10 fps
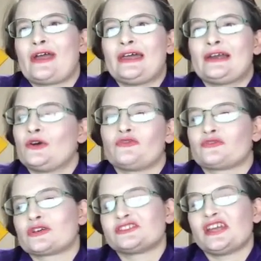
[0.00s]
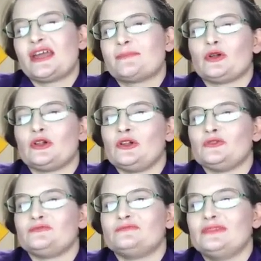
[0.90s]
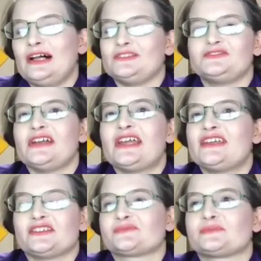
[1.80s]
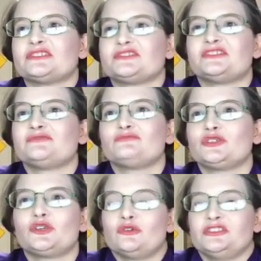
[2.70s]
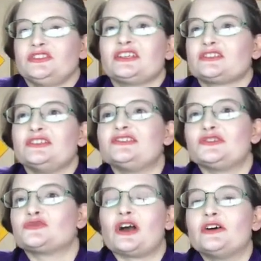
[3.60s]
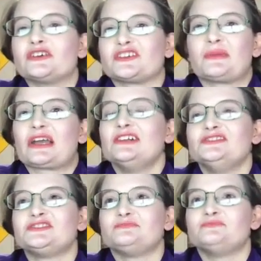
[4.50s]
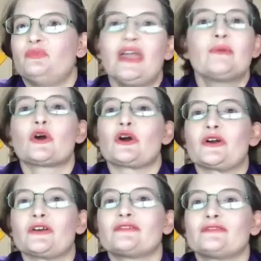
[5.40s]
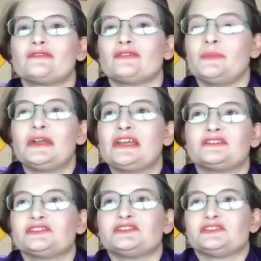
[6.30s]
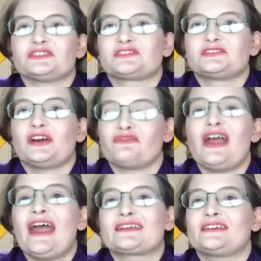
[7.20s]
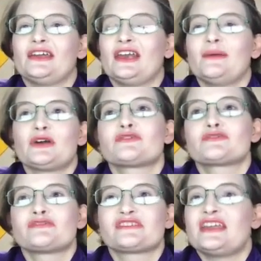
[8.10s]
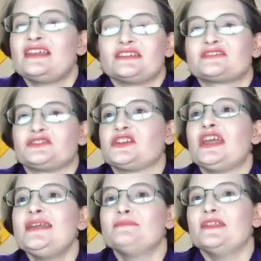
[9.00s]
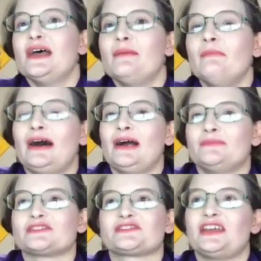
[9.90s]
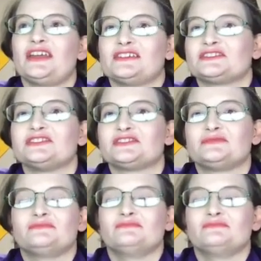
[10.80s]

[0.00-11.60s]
I don't know, for example, I'll say this person, is addicted to drugs because they were. I mean, this is just a fact. And I'm not saying this to shame them. I'm just saying this is